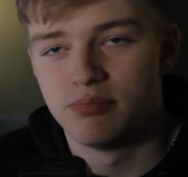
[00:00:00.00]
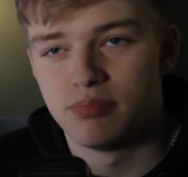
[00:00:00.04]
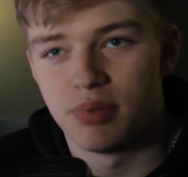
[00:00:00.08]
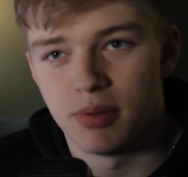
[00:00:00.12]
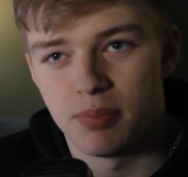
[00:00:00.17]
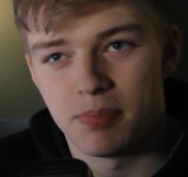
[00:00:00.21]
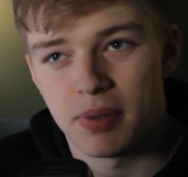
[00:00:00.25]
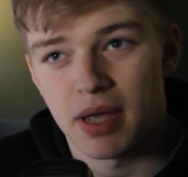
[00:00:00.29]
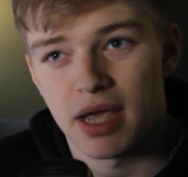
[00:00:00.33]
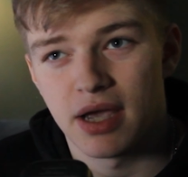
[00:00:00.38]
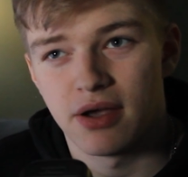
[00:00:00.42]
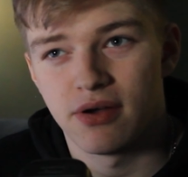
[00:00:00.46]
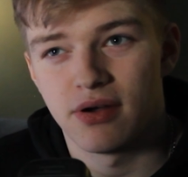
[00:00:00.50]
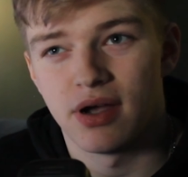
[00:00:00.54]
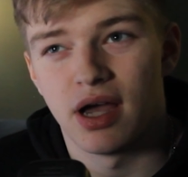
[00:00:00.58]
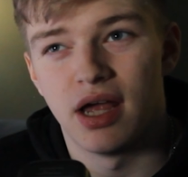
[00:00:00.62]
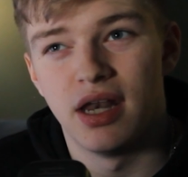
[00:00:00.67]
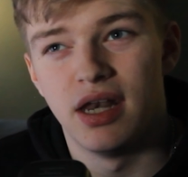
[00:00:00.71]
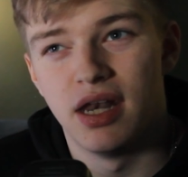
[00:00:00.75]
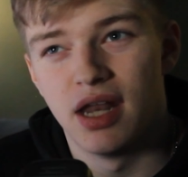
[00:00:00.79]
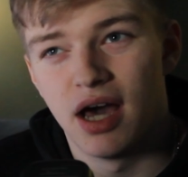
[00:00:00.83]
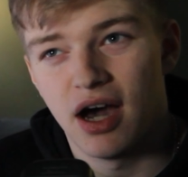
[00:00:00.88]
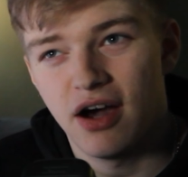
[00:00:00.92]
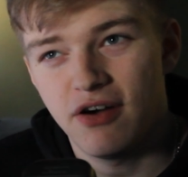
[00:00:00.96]
prepare
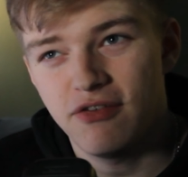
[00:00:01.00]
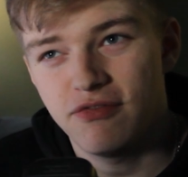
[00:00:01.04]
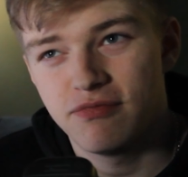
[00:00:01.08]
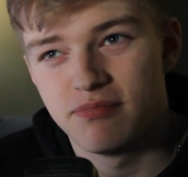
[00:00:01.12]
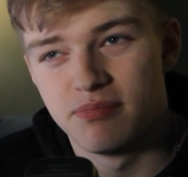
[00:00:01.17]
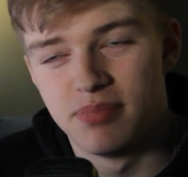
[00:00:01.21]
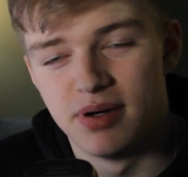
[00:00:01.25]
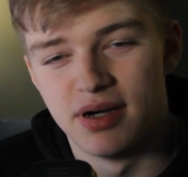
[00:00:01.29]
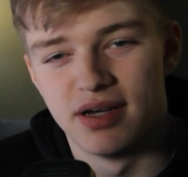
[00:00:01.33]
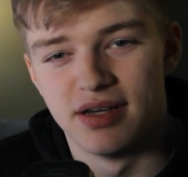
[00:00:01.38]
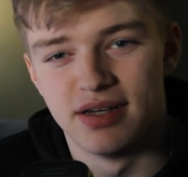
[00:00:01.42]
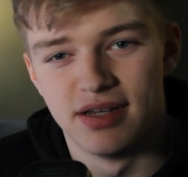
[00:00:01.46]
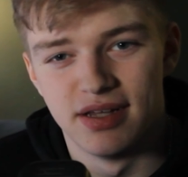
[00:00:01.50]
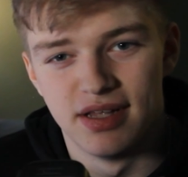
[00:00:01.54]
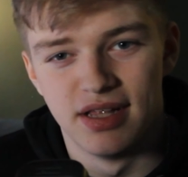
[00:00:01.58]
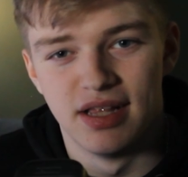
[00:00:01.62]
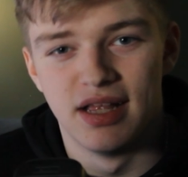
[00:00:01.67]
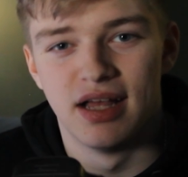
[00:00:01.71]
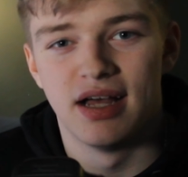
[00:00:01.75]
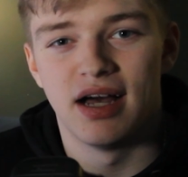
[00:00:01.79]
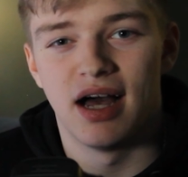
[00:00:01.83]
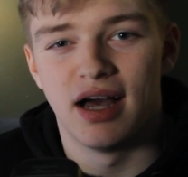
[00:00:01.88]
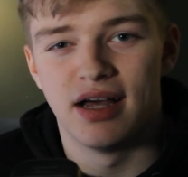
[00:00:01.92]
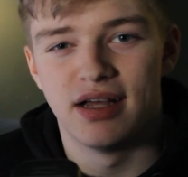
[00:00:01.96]
enough,
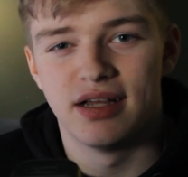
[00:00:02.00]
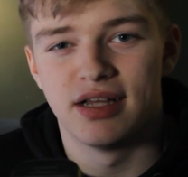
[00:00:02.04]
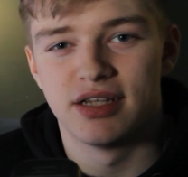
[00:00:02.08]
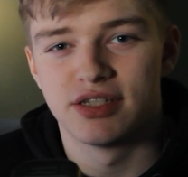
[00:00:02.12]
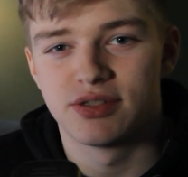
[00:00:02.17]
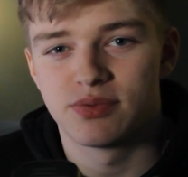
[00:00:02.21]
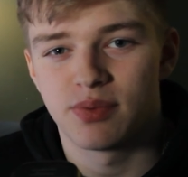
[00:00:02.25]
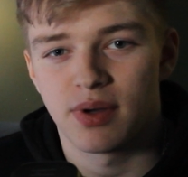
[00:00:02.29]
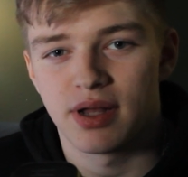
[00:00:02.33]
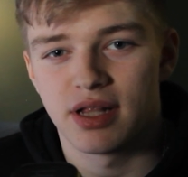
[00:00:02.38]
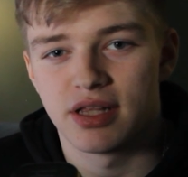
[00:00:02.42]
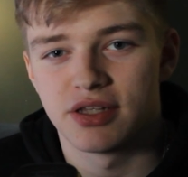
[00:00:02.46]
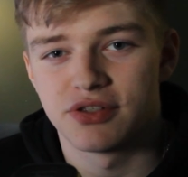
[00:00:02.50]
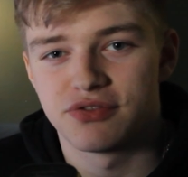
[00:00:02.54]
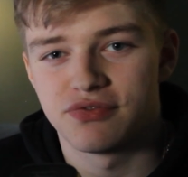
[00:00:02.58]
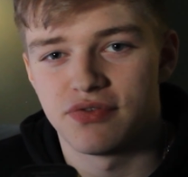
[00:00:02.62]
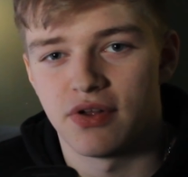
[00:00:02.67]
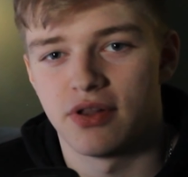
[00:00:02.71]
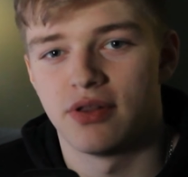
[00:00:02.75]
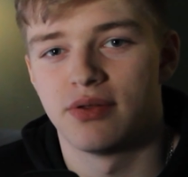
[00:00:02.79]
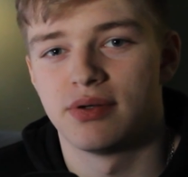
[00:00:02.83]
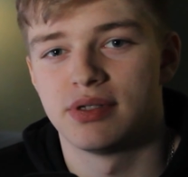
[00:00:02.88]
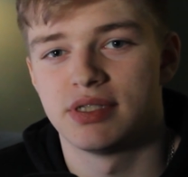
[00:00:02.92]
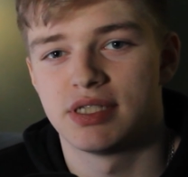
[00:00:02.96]
as well as
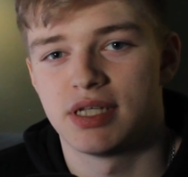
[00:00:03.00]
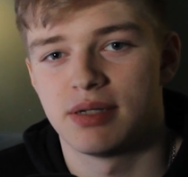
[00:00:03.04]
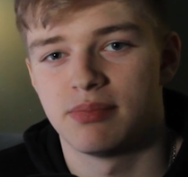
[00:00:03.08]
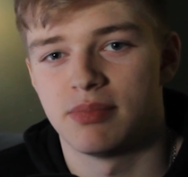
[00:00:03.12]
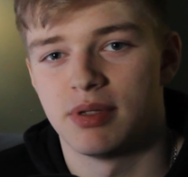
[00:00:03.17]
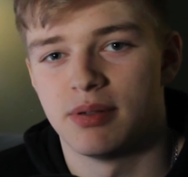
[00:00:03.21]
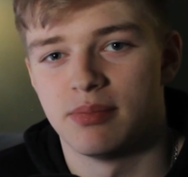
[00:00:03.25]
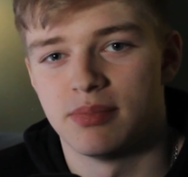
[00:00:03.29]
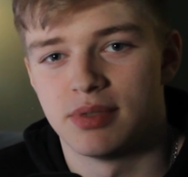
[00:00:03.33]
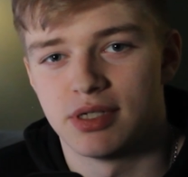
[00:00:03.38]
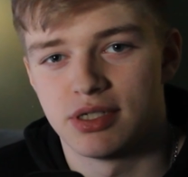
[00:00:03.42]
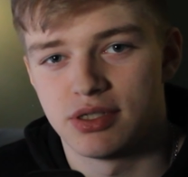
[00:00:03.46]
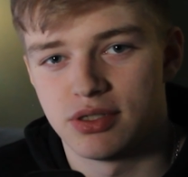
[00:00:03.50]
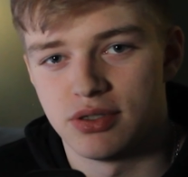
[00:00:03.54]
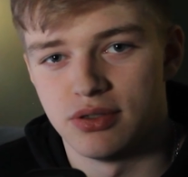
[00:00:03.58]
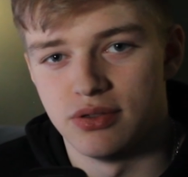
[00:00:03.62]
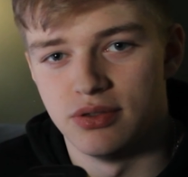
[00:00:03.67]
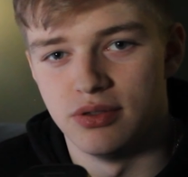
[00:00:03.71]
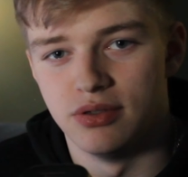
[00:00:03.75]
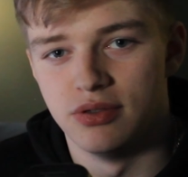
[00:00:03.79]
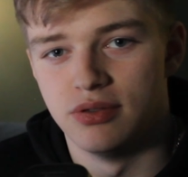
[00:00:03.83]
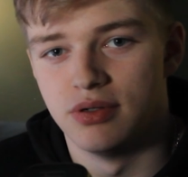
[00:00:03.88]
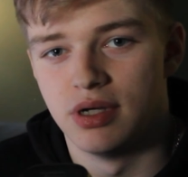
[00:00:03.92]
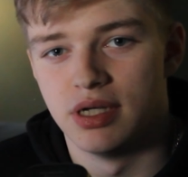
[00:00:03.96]
following tip number
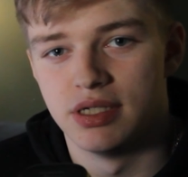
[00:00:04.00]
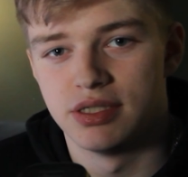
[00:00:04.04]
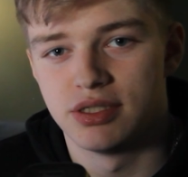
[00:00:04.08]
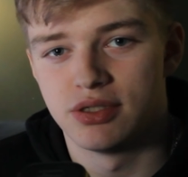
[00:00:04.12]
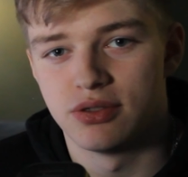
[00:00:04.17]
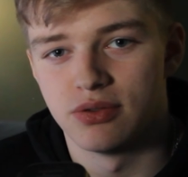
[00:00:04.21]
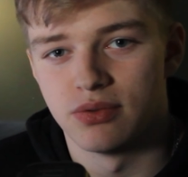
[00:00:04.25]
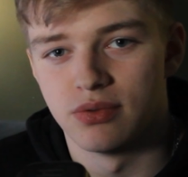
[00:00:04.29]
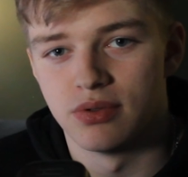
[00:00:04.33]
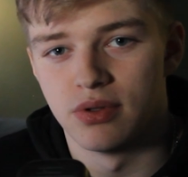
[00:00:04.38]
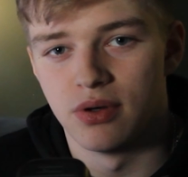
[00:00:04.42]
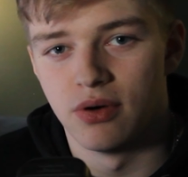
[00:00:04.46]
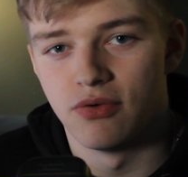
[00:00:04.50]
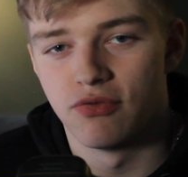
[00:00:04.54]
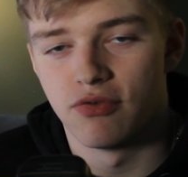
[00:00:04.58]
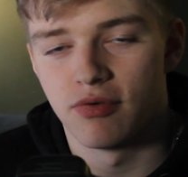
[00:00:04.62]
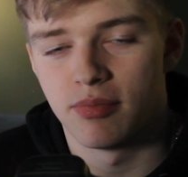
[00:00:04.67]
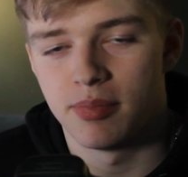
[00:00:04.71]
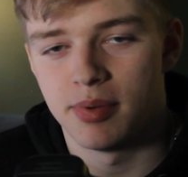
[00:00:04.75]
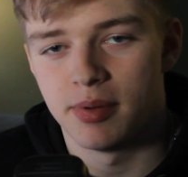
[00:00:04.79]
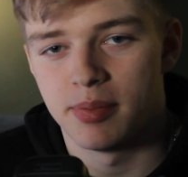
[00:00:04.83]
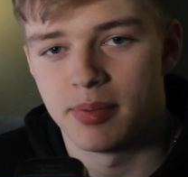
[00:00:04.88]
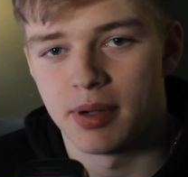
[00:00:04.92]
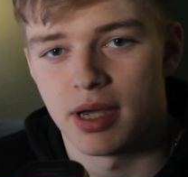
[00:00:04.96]
2 is don't over
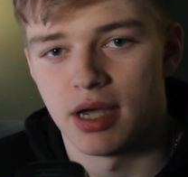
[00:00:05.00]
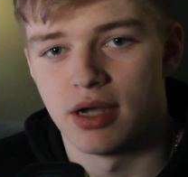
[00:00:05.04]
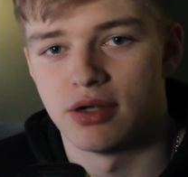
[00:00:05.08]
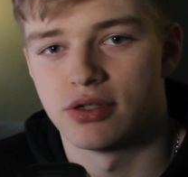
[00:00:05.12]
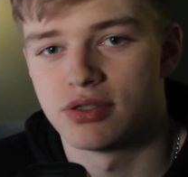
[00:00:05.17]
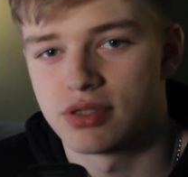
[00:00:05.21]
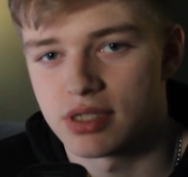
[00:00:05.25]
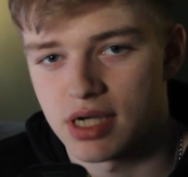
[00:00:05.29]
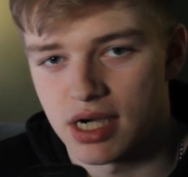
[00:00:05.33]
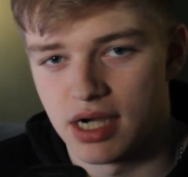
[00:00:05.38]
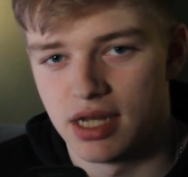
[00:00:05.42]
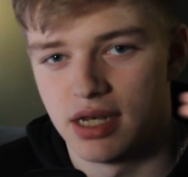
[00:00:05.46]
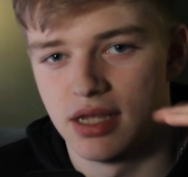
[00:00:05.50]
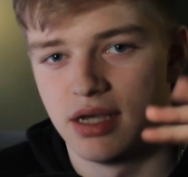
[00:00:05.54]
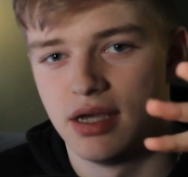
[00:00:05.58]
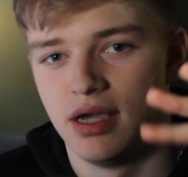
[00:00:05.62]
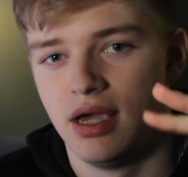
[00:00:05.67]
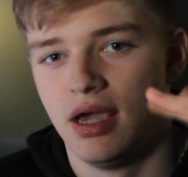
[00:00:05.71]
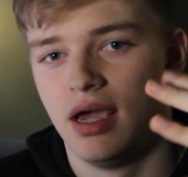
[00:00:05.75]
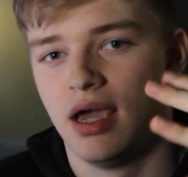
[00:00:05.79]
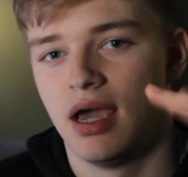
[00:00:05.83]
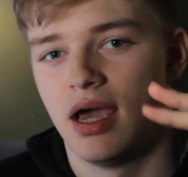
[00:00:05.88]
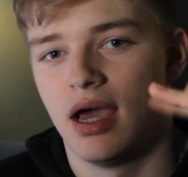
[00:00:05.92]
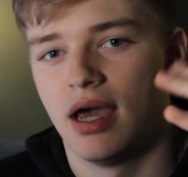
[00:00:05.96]
prepare. So kind of
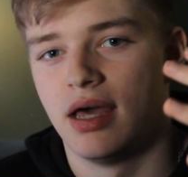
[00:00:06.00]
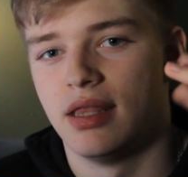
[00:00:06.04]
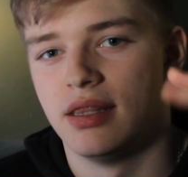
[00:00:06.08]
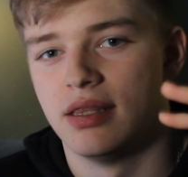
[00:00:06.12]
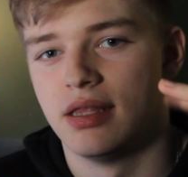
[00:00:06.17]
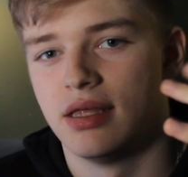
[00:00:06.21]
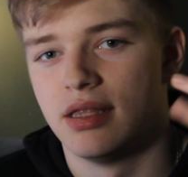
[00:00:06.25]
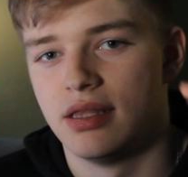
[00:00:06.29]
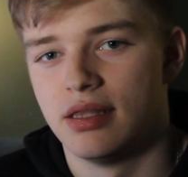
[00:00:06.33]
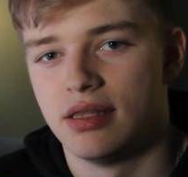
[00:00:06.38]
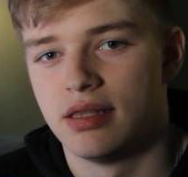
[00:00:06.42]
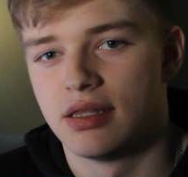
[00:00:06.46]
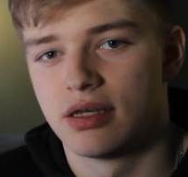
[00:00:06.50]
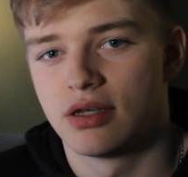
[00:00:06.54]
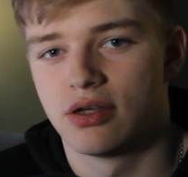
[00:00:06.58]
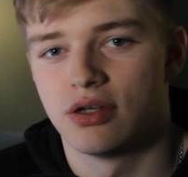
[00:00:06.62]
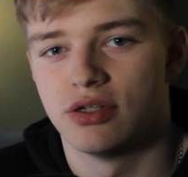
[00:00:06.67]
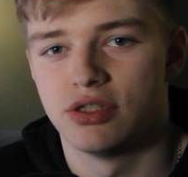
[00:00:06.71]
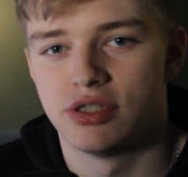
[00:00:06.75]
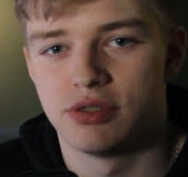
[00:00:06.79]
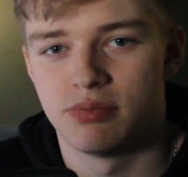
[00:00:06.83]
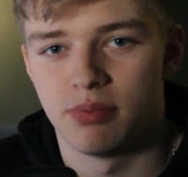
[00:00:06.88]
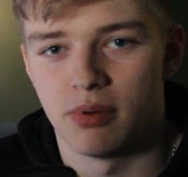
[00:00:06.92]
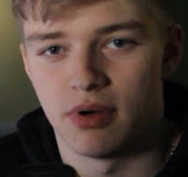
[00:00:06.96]
in the
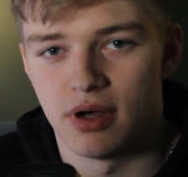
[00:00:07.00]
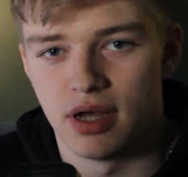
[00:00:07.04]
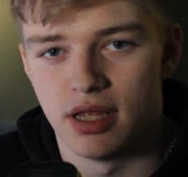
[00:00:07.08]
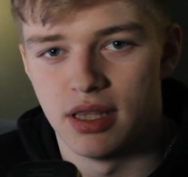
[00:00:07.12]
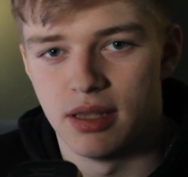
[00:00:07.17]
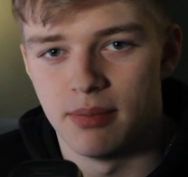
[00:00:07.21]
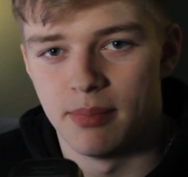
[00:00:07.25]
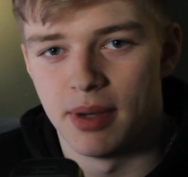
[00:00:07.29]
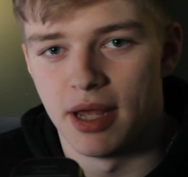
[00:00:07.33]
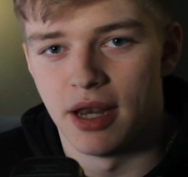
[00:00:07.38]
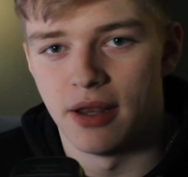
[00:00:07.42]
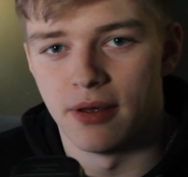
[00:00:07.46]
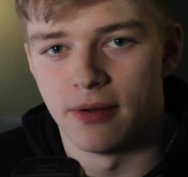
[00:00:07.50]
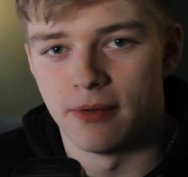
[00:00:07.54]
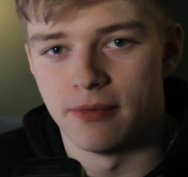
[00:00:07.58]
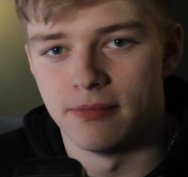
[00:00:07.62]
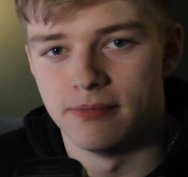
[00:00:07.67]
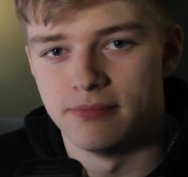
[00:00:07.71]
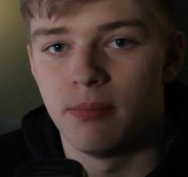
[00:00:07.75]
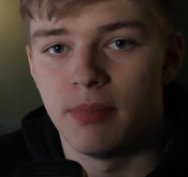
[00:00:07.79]
good spot in the middle.